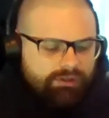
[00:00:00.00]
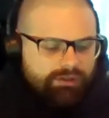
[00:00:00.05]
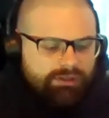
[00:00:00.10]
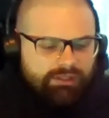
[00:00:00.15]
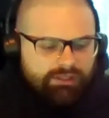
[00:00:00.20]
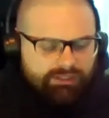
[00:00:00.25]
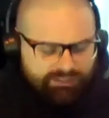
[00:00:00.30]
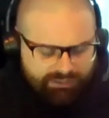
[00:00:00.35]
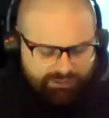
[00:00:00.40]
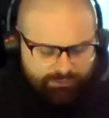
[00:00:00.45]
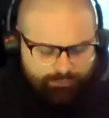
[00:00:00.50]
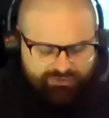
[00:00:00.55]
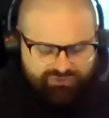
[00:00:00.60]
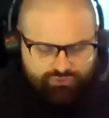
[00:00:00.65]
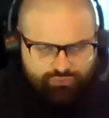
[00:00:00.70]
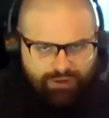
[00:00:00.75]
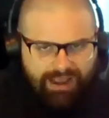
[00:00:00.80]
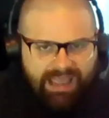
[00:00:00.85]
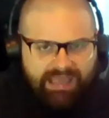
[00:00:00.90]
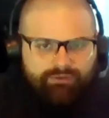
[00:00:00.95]
you know, we
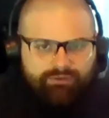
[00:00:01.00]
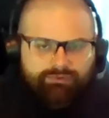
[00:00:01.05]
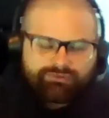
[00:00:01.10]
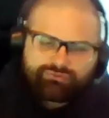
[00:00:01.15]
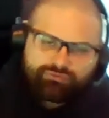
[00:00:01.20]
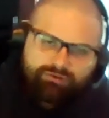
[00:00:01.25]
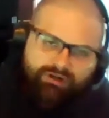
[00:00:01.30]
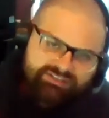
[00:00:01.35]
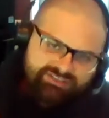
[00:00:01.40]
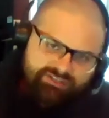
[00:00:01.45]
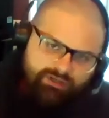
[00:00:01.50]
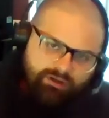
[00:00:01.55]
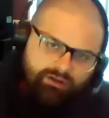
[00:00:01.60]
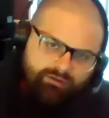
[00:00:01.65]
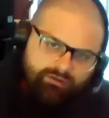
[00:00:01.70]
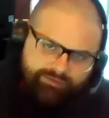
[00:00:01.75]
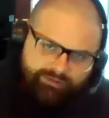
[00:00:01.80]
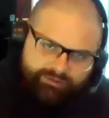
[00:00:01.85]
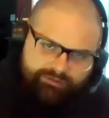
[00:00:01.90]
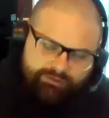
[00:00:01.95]
try to address all
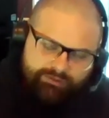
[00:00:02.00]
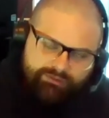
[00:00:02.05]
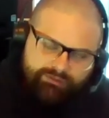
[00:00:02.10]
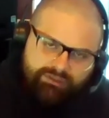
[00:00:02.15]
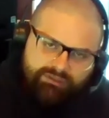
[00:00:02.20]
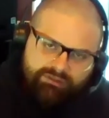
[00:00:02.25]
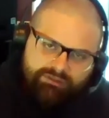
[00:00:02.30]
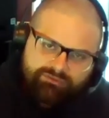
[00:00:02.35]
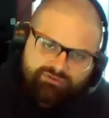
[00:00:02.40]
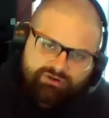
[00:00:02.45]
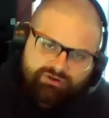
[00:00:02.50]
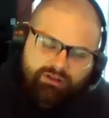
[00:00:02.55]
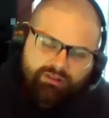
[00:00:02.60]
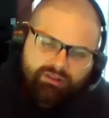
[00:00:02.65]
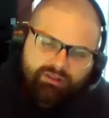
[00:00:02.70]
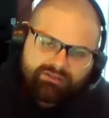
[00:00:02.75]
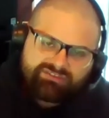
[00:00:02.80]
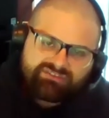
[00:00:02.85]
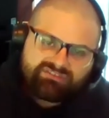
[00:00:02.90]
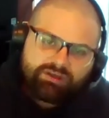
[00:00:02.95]
of the and try to
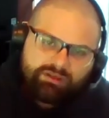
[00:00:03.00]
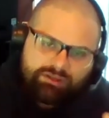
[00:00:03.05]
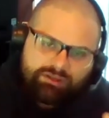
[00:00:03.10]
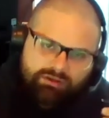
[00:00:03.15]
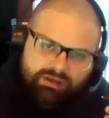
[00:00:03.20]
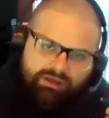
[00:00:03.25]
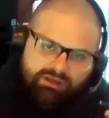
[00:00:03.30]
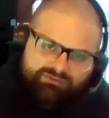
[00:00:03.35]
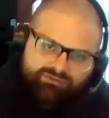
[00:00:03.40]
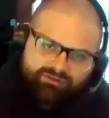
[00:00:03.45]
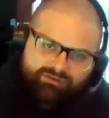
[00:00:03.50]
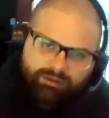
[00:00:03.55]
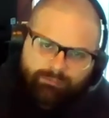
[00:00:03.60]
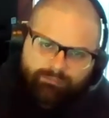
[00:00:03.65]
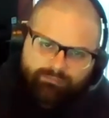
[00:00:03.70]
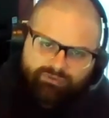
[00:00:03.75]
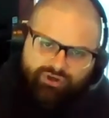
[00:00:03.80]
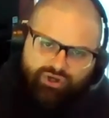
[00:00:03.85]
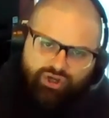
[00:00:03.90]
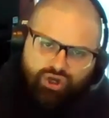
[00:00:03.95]
like set you guys up
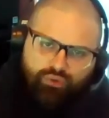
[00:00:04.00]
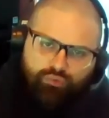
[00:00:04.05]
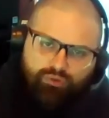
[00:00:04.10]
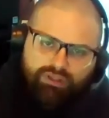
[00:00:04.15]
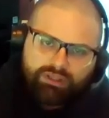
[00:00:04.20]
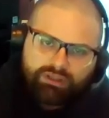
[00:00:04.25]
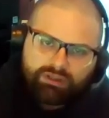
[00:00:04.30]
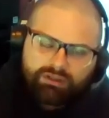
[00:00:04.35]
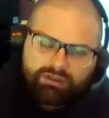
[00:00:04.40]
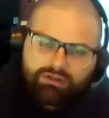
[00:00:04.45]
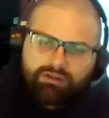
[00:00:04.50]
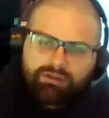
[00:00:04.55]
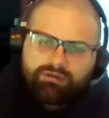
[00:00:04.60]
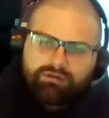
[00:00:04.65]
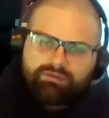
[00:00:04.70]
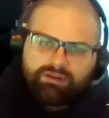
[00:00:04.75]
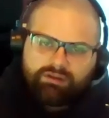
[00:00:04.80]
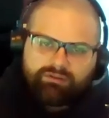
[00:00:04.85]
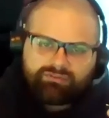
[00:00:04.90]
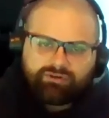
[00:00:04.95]
knowing
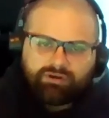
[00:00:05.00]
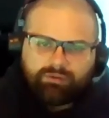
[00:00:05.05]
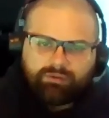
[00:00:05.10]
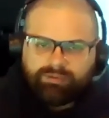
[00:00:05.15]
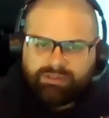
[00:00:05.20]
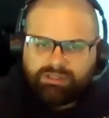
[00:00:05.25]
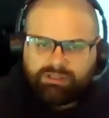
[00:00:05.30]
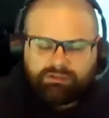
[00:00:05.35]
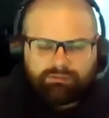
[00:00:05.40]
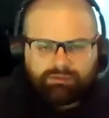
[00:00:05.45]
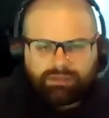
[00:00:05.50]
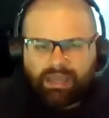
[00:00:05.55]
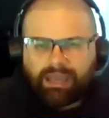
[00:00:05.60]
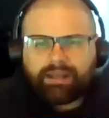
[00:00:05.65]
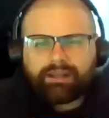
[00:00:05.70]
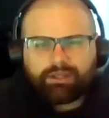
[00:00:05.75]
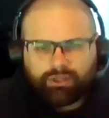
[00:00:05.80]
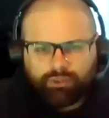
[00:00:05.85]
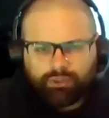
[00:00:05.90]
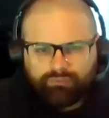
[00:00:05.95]
that it's going to be
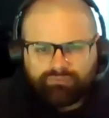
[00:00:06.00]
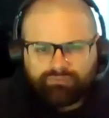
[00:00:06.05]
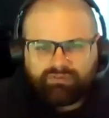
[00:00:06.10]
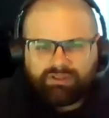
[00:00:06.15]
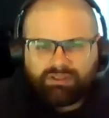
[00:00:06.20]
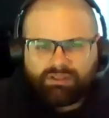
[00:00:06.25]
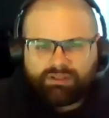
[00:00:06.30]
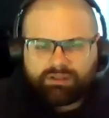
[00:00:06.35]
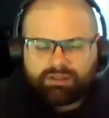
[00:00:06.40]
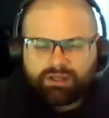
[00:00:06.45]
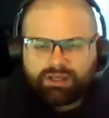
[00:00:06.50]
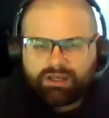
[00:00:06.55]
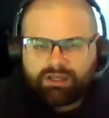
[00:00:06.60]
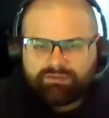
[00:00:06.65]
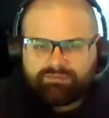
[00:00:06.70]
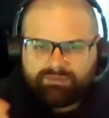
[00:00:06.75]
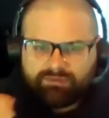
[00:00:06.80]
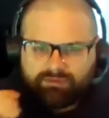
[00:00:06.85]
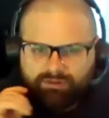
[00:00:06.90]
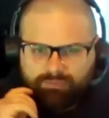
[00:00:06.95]
kind of goofy uh,
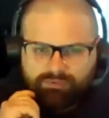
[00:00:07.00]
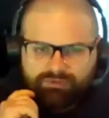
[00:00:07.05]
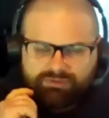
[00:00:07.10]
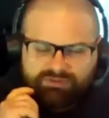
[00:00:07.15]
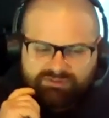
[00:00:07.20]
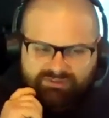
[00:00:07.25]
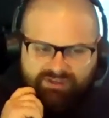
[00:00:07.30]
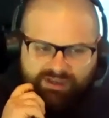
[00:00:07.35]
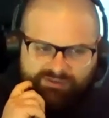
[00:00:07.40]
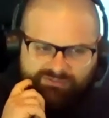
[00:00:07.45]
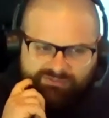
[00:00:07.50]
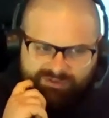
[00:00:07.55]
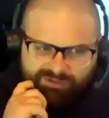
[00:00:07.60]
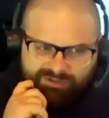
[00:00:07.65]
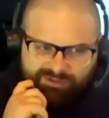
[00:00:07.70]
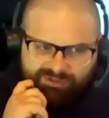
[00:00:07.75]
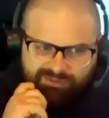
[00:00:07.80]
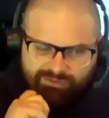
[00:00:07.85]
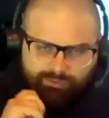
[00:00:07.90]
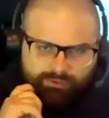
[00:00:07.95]
dealing with these housing
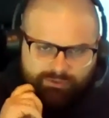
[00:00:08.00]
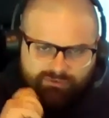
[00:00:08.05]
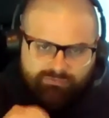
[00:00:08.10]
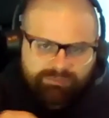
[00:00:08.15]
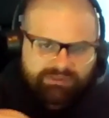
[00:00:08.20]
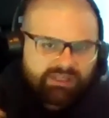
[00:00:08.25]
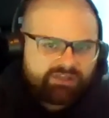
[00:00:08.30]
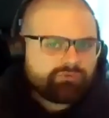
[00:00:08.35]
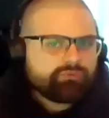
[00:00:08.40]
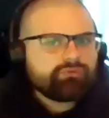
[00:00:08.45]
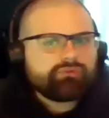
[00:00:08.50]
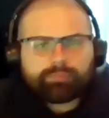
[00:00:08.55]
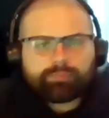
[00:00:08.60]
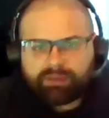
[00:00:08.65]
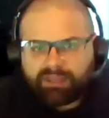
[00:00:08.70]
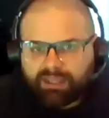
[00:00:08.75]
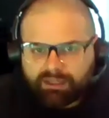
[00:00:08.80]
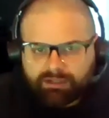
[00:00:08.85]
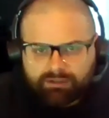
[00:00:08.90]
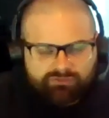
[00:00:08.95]
authorities, but that's what you're
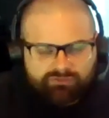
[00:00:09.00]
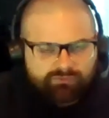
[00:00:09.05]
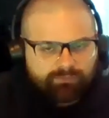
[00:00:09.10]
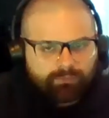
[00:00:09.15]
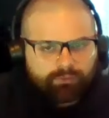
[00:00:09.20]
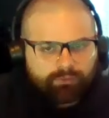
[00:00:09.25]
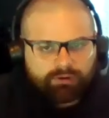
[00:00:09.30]
paying us for.